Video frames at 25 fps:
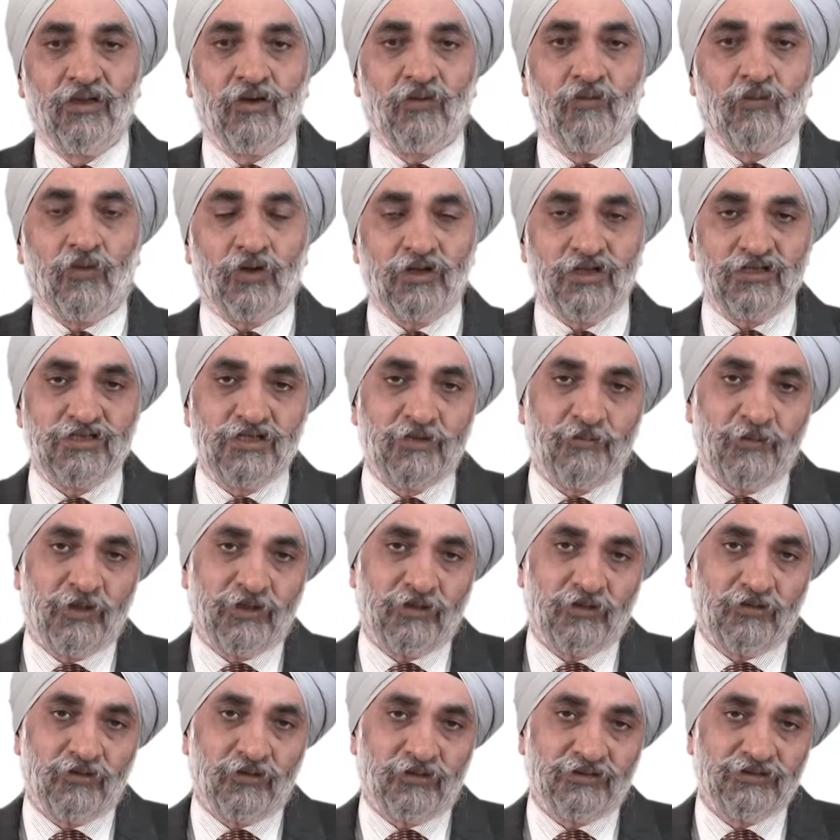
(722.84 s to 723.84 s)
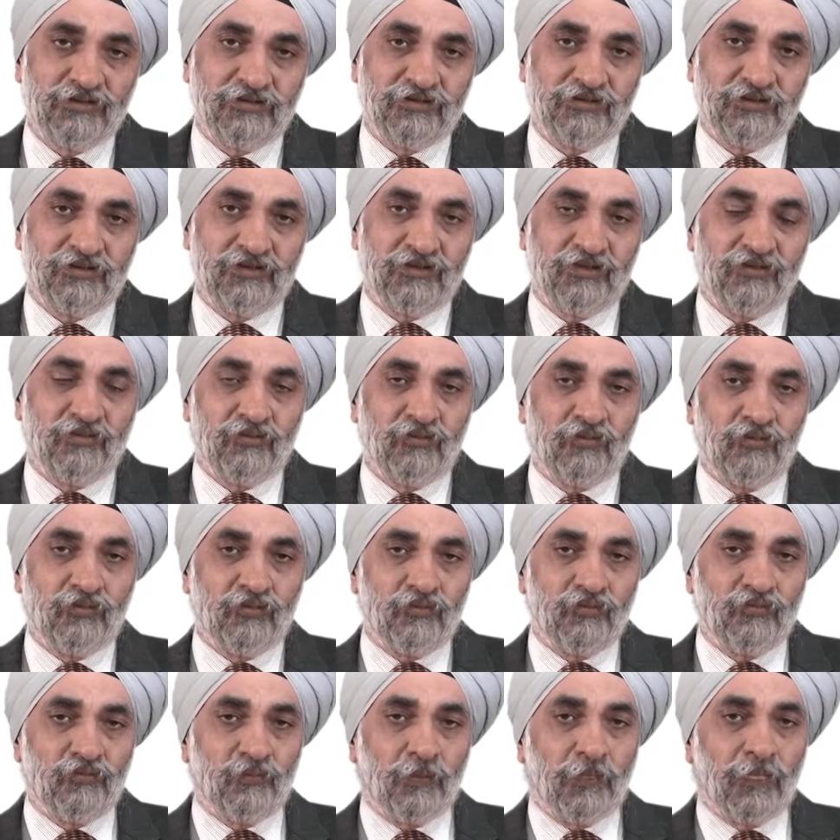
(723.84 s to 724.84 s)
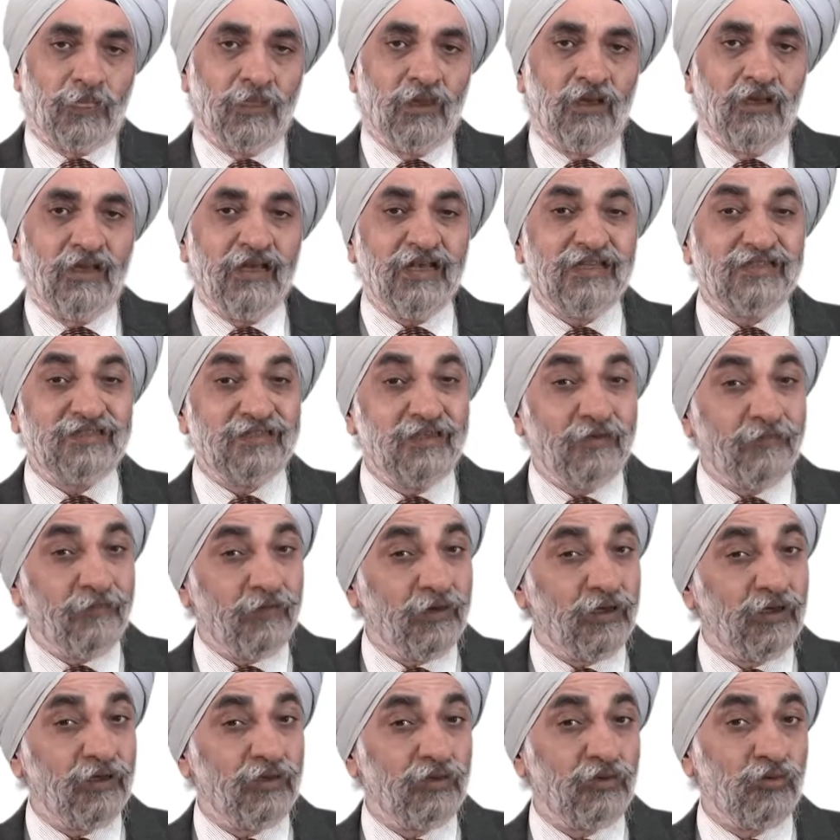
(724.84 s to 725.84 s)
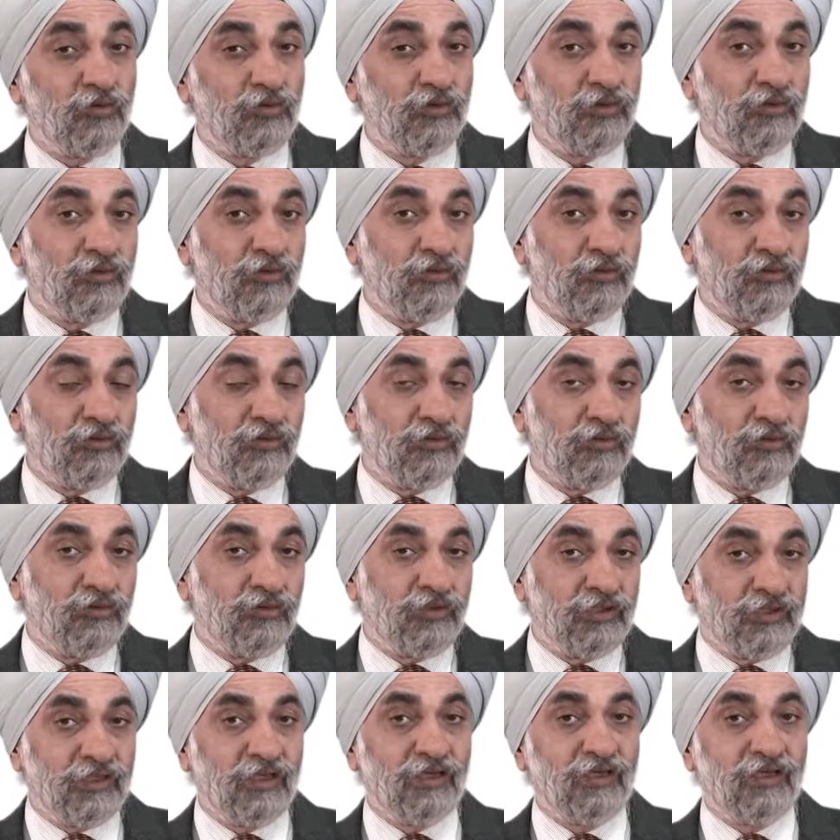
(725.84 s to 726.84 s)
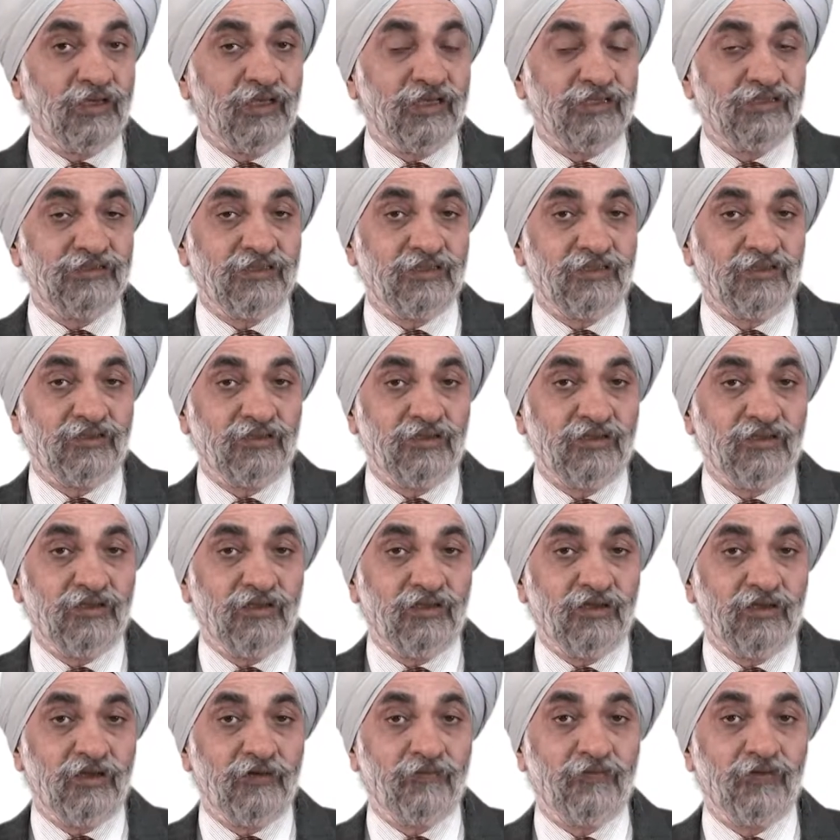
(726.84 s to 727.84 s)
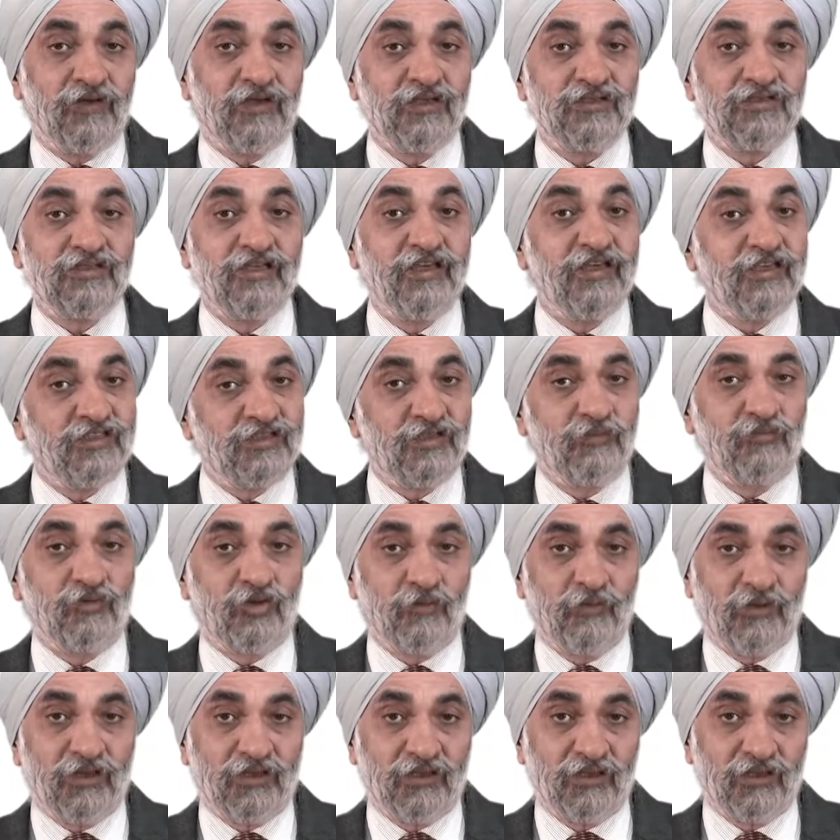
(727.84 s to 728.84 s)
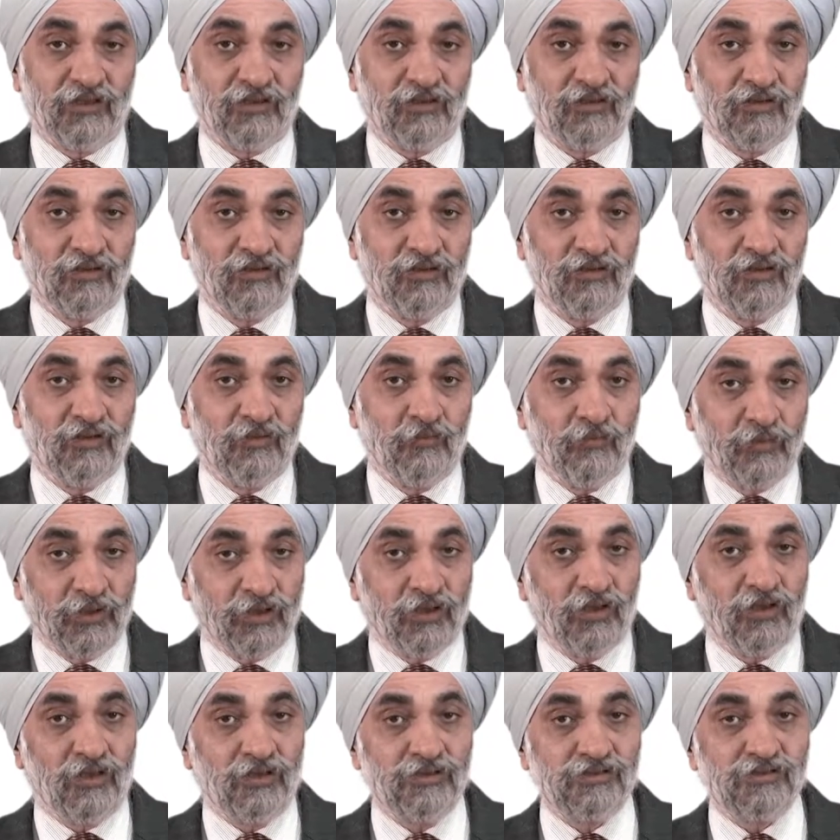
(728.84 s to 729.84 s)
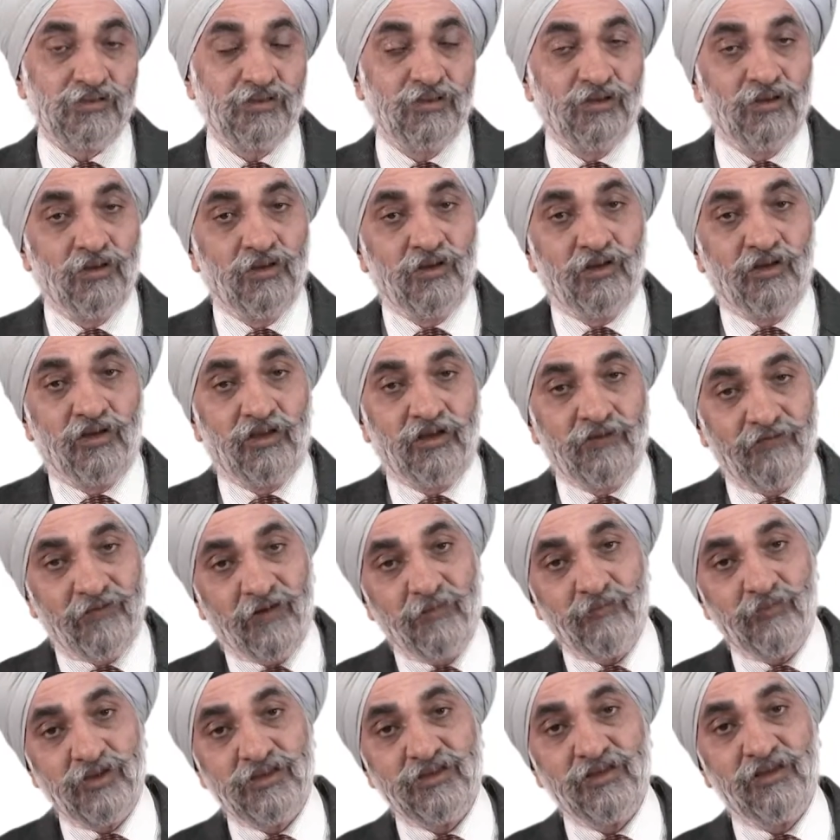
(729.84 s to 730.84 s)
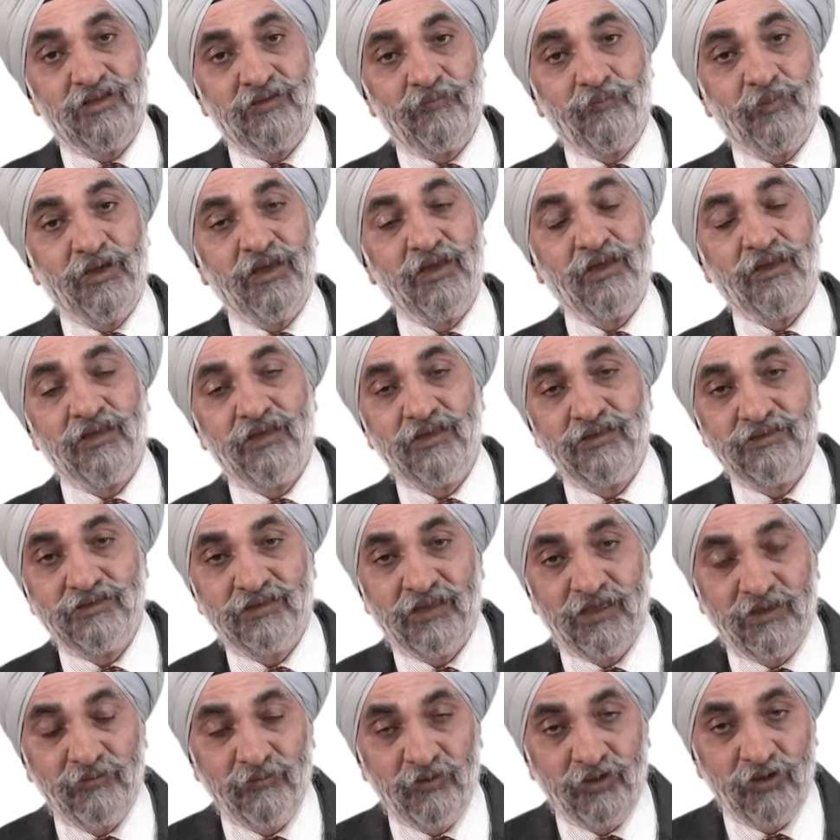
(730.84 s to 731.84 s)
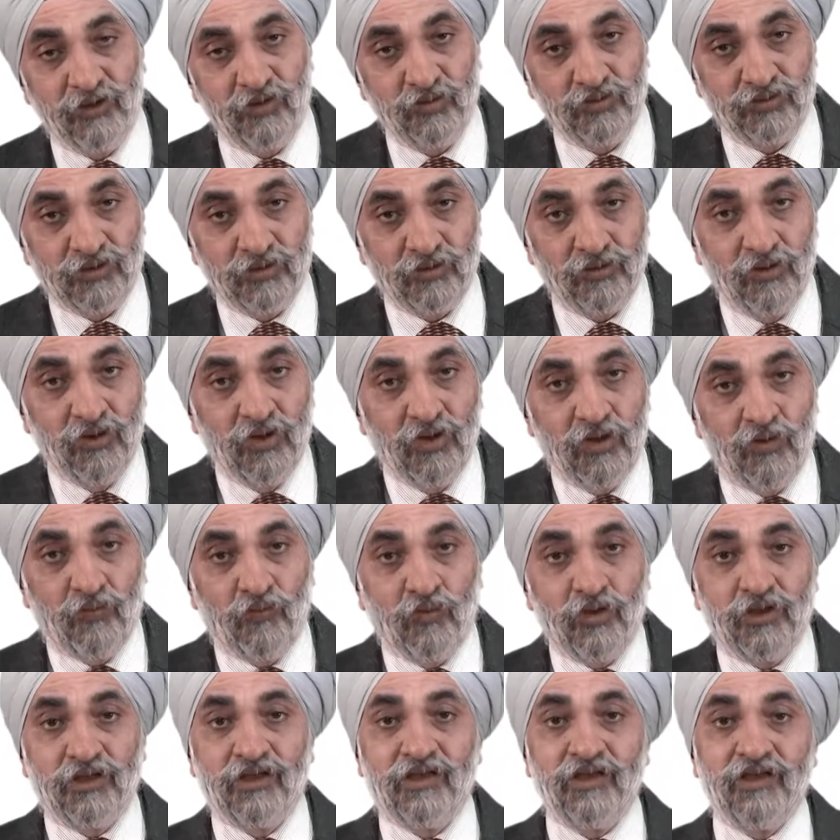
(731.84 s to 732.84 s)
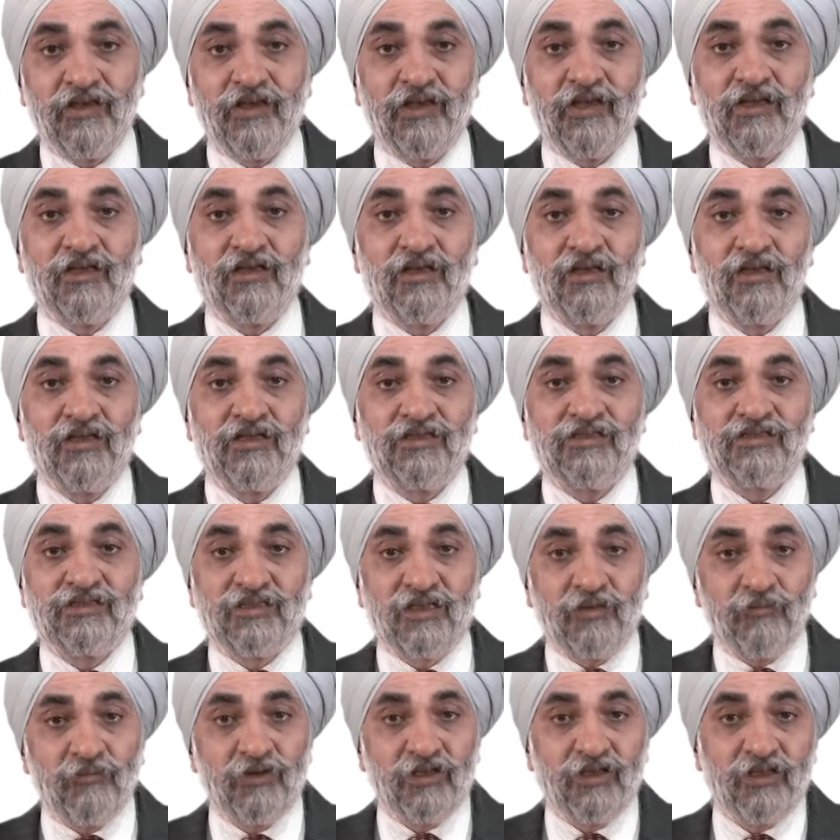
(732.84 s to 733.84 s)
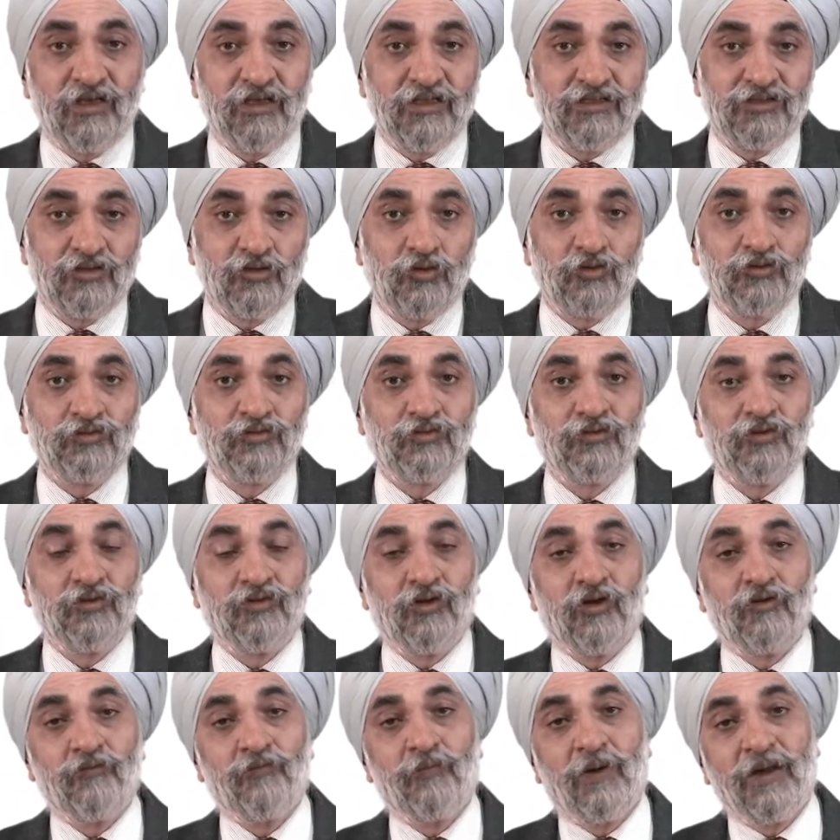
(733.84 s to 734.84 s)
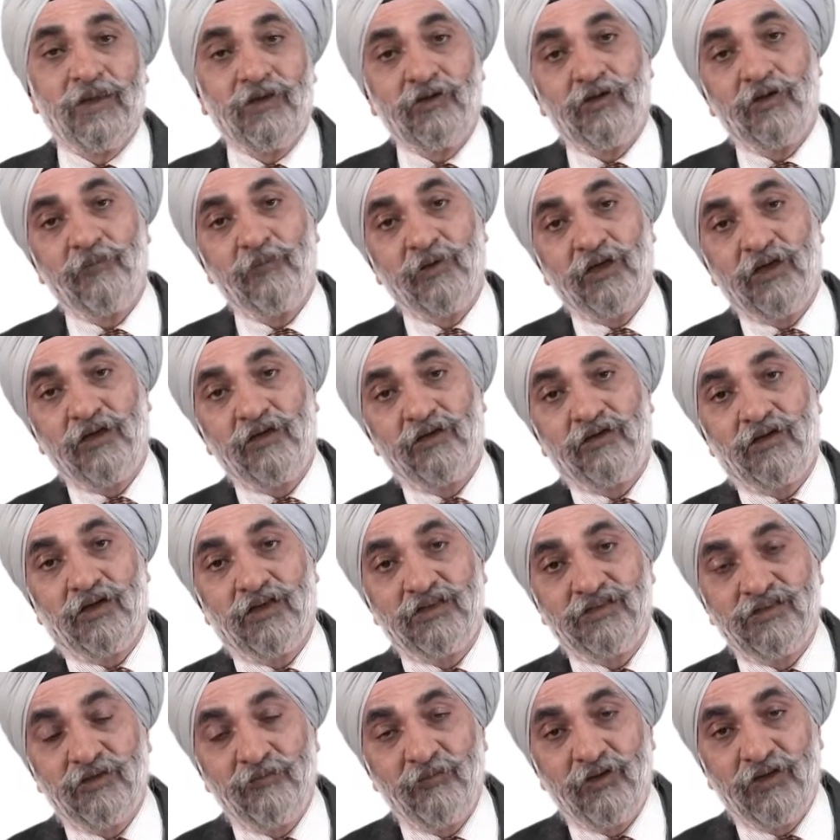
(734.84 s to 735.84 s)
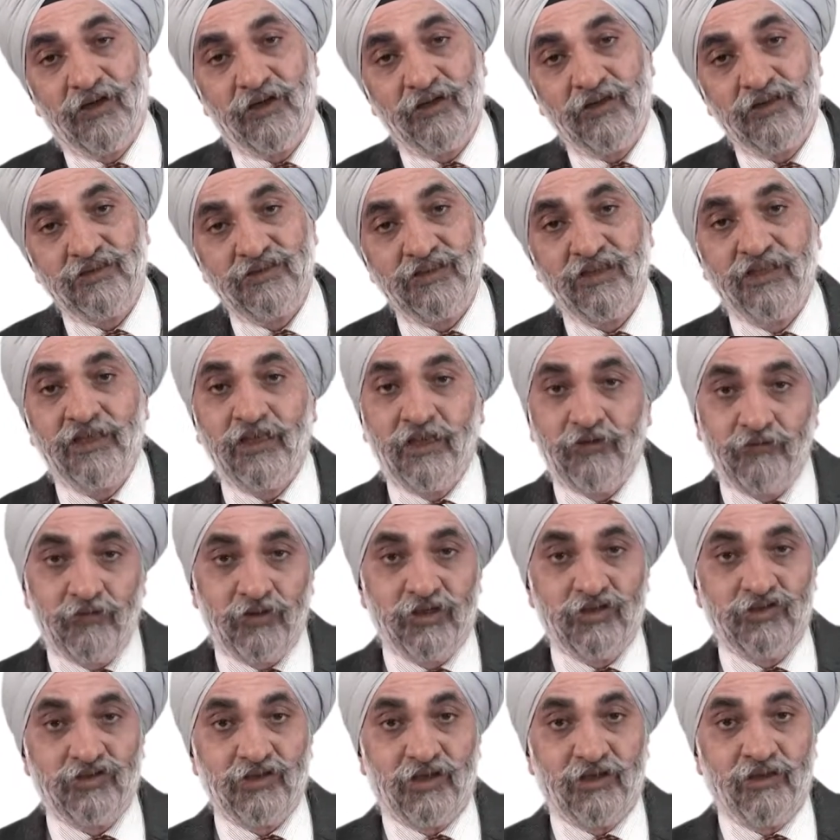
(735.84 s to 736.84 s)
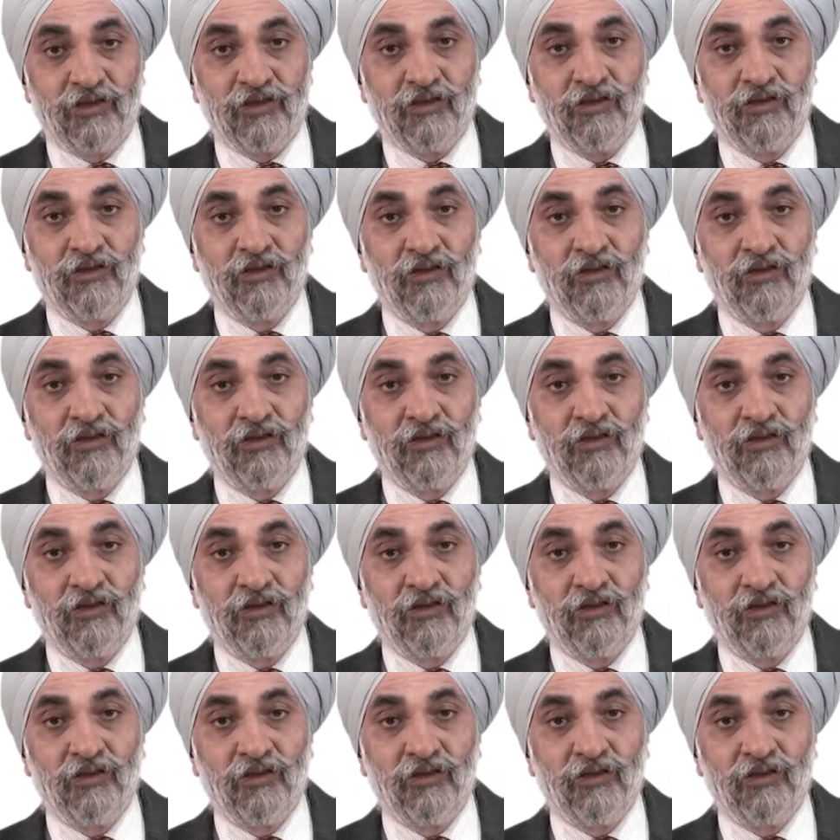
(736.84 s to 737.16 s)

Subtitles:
What is hepatotoxicity? It is difficult to recognize it if it is asymptomatic, because rifampicin, being an enzyme inducer, would create some degrees of biochemical transaminitis in every child.